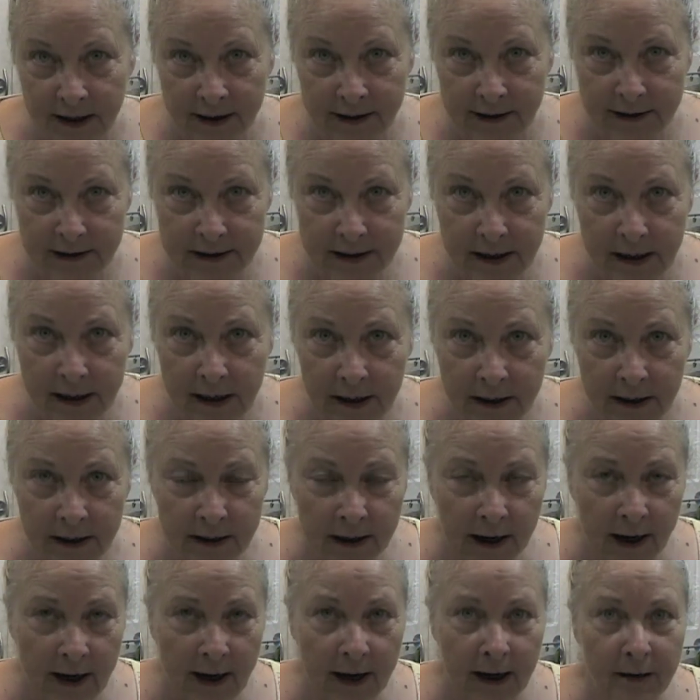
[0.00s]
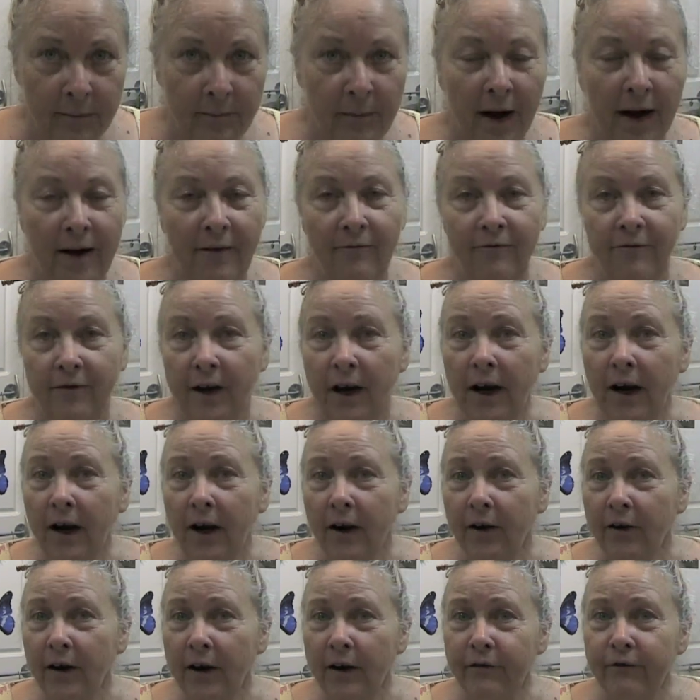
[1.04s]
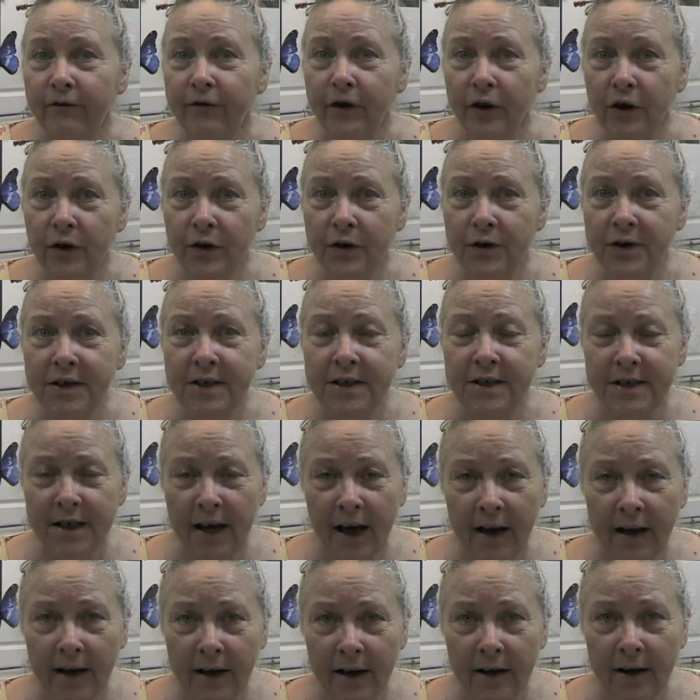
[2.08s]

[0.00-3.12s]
nineteenth, I had my very first set